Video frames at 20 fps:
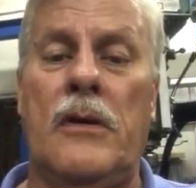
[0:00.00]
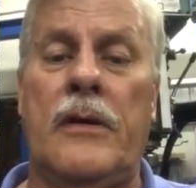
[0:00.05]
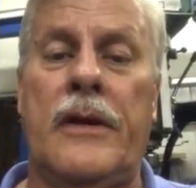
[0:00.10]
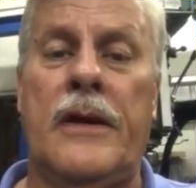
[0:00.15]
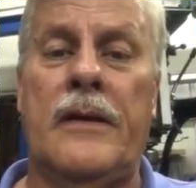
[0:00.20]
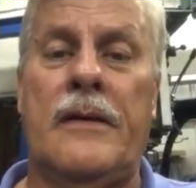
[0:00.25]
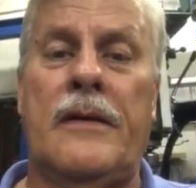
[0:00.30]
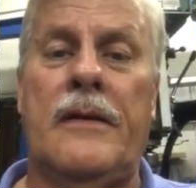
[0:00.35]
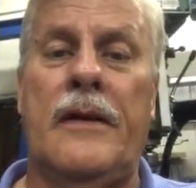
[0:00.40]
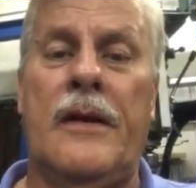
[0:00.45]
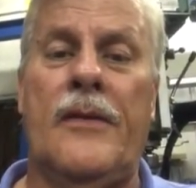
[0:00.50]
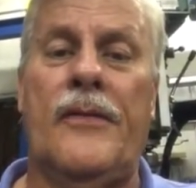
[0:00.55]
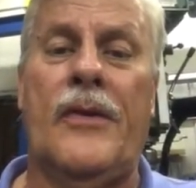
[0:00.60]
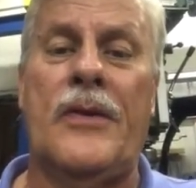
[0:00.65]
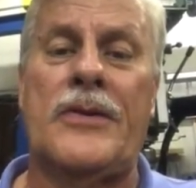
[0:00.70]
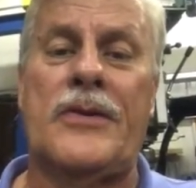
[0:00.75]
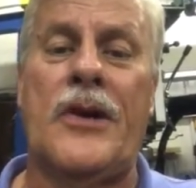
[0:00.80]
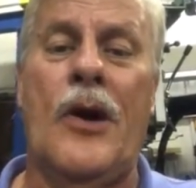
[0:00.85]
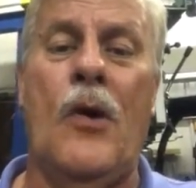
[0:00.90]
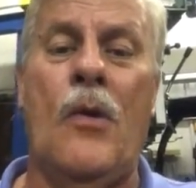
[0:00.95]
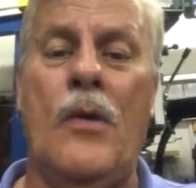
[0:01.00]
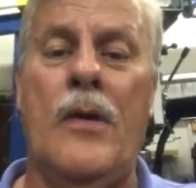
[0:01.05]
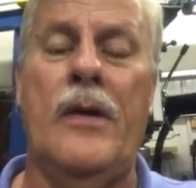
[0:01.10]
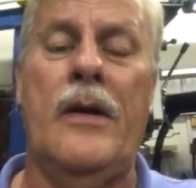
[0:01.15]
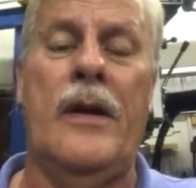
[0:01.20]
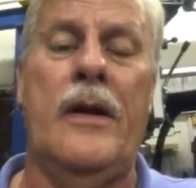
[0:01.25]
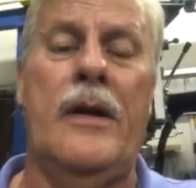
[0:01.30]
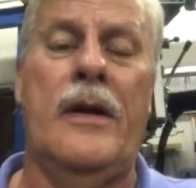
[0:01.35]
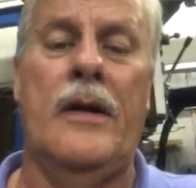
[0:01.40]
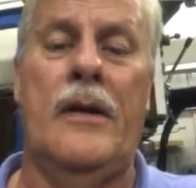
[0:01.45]
get this
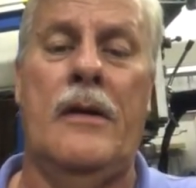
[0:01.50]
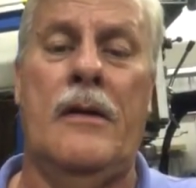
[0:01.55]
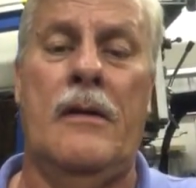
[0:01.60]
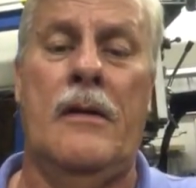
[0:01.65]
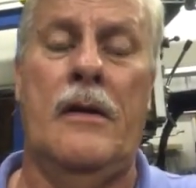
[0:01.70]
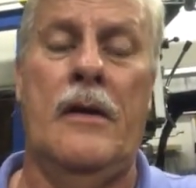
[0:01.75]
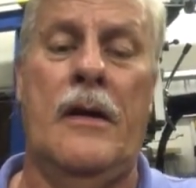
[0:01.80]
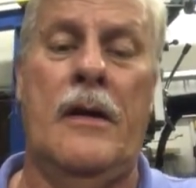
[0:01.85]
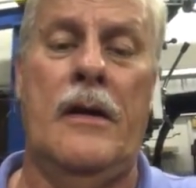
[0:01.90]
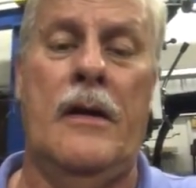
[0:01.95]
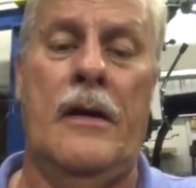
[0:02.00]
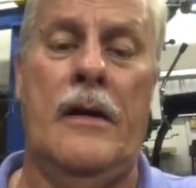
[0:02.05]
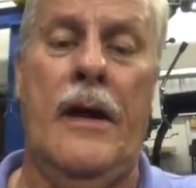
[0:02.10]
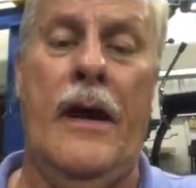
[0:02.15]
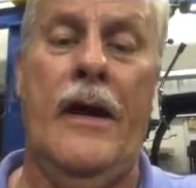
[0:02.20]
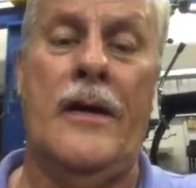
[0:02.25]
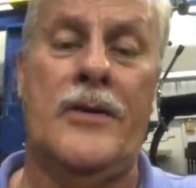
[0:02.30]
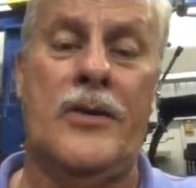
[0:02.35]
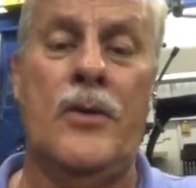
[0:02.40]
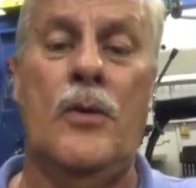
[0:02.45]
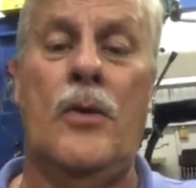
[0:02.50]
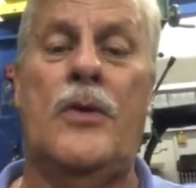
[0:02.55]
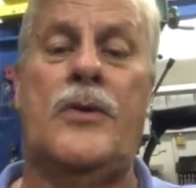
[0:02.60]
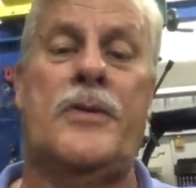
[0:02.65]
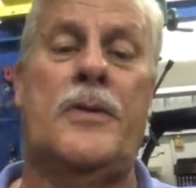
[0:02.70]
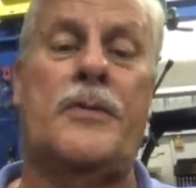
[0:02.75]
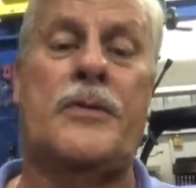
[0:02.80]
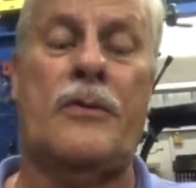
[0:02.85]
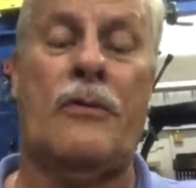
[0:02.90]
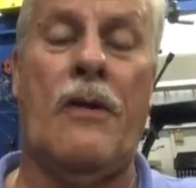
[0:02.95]
going and ask you to
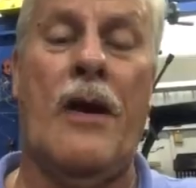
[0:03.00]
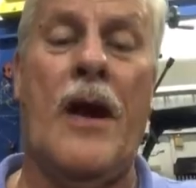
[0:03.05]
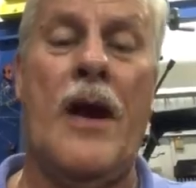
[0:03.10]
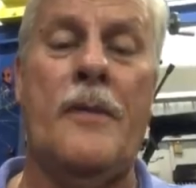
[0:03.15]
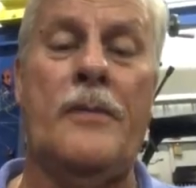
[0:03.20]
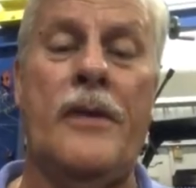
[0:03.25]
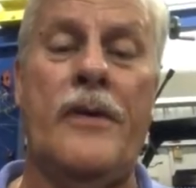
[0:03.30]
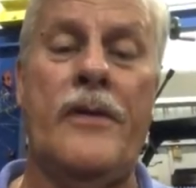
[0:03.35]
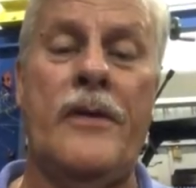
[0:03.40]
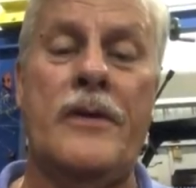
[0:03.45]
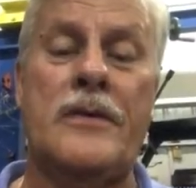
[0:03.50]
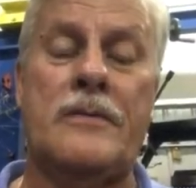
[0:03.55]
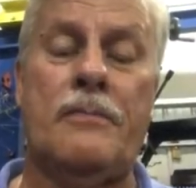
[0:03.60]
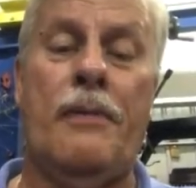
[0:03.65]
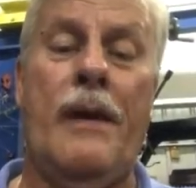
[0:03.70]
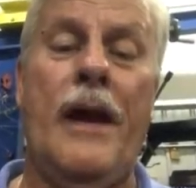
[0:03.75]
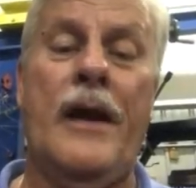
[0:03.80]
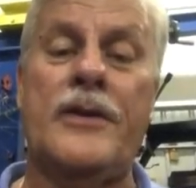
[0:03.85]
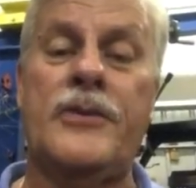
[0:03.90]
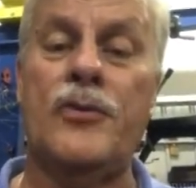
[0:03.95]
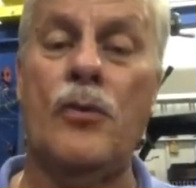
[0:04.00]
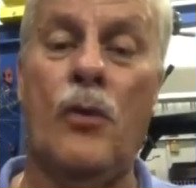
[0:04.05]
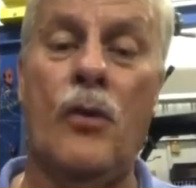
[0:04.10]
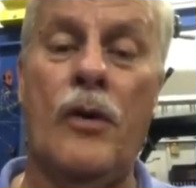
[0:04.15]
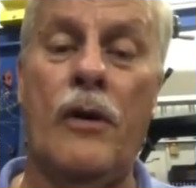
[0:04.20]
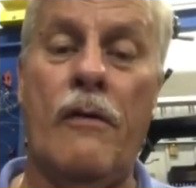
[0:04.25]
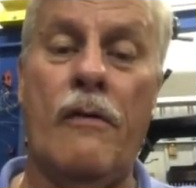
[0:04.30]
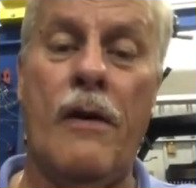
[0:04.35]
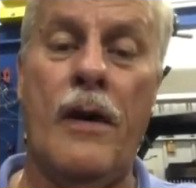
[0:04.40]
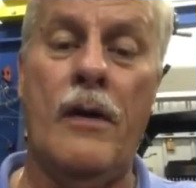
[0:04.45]
subscribe to this, pass the
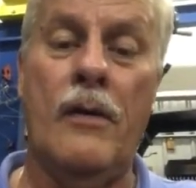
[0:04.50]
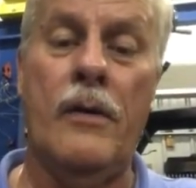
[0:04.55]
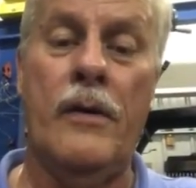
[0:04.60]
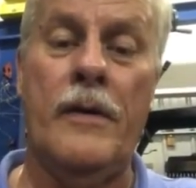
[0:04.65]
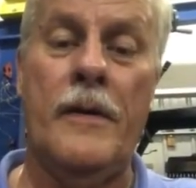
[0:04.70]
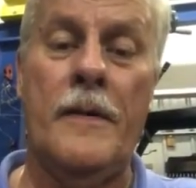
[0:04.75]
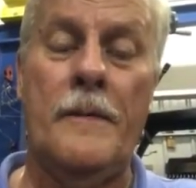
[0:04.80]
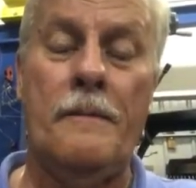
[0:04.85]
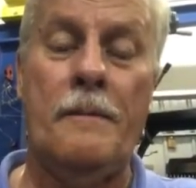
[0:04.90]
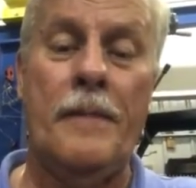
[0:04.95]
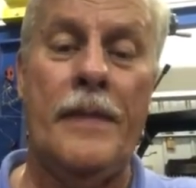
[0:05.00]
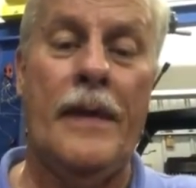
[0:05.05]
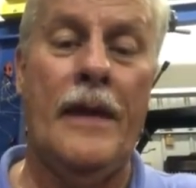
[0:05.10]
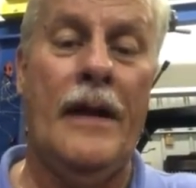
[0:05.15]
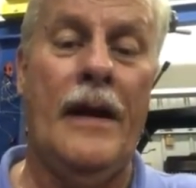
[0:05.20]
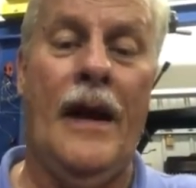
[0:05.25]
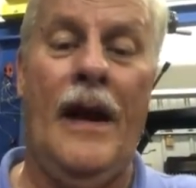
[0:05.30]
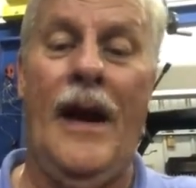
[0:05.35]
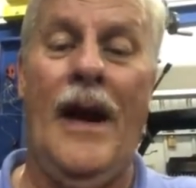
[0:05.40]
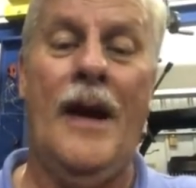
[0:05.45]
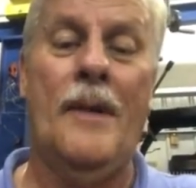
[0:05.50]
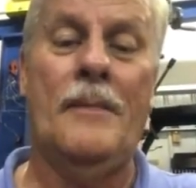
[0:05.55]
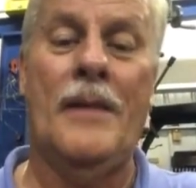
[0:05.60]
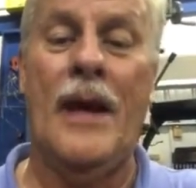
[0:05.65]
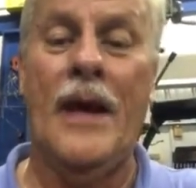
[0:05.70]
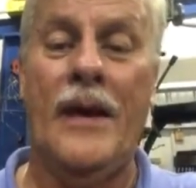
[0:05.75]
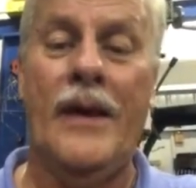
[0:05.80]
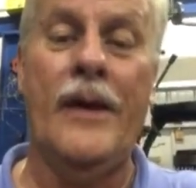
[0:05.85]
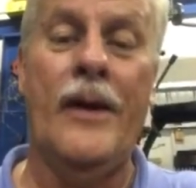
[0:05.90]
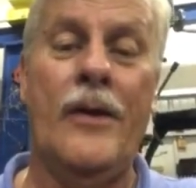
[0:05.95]
word around. I'm
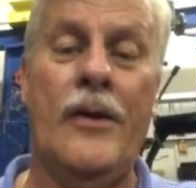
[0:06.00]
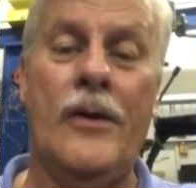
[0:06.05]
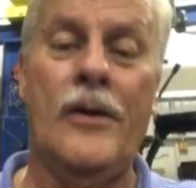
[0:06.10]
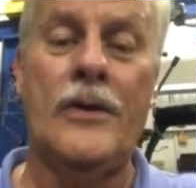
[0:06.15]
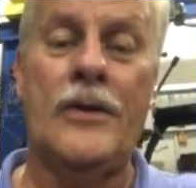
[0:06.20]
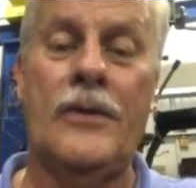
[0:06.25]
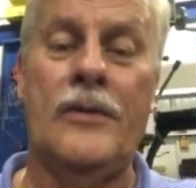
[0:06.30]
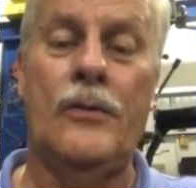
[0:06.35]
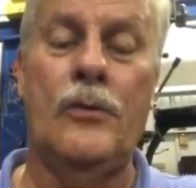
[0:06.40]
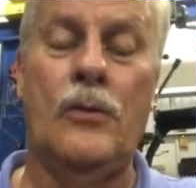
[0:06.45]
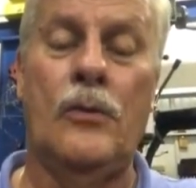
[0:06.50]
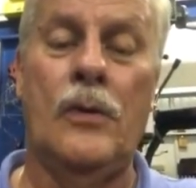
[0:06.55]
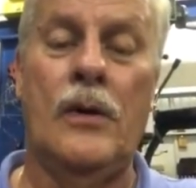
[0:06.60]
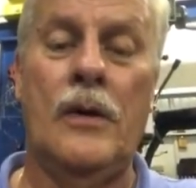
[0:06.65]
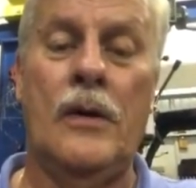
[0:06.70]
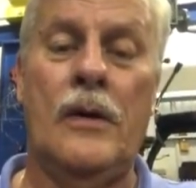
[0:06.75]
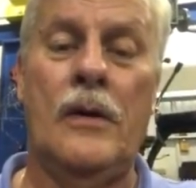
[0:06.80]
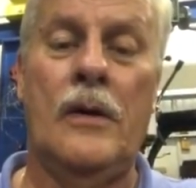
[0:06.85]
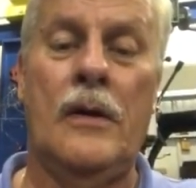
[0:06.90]
not here to